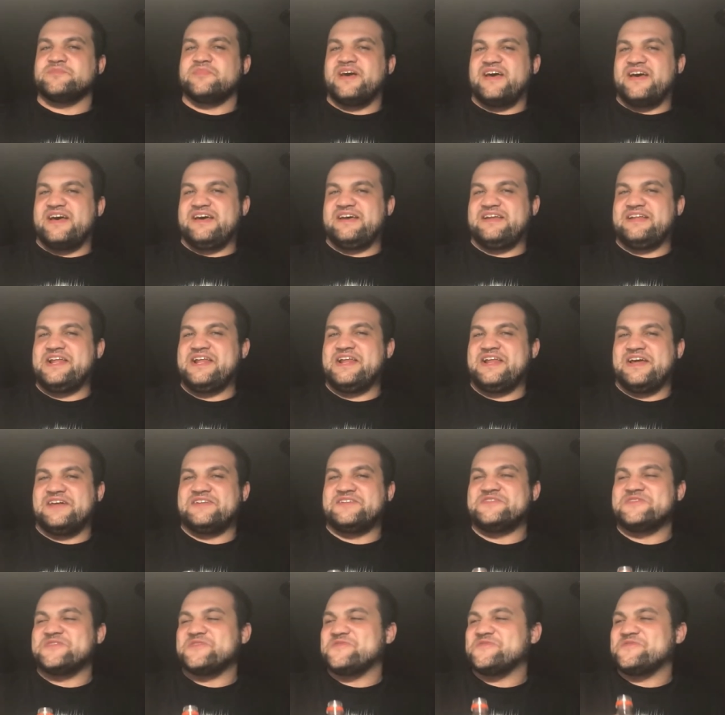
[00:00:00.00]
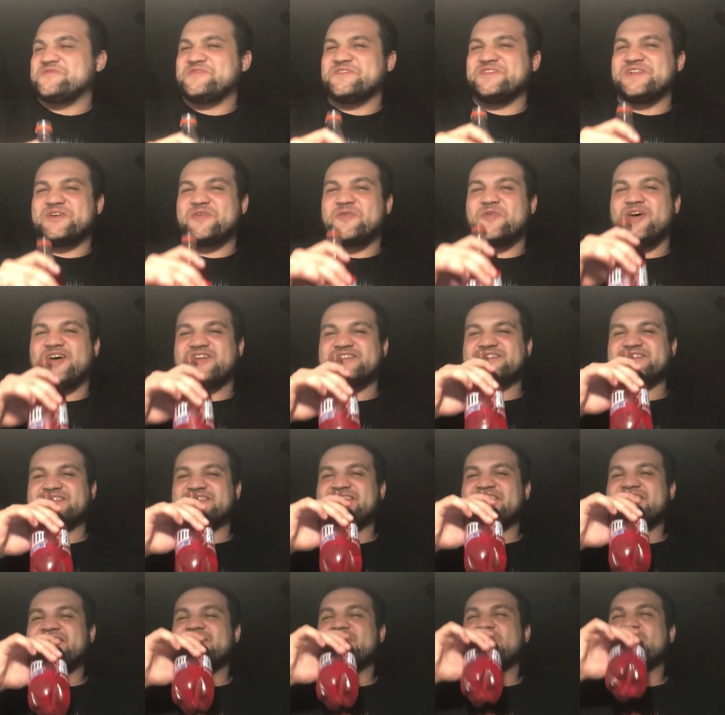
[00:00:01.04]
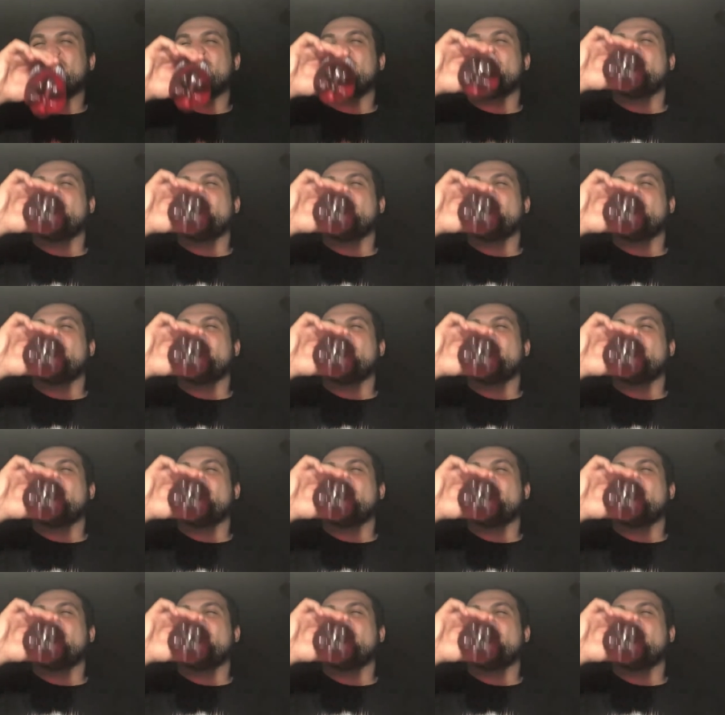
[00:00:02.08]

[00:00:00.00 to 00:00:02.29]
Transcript: bad and I don't feel like watching that.